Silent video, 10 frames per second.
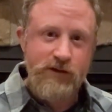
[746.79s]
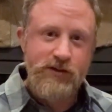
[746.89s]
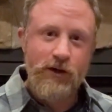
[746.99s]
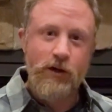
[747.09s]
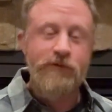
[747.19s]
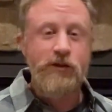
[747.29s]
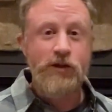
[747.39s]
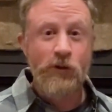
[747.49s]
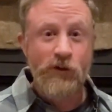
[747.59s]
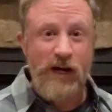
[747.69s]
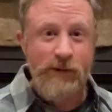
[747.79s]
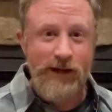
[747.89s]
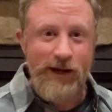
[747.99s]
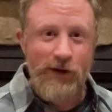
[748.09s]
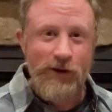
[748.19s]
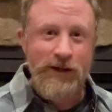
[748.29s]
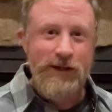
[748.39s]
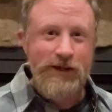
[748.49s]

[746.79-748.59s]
So if you don't grab it now,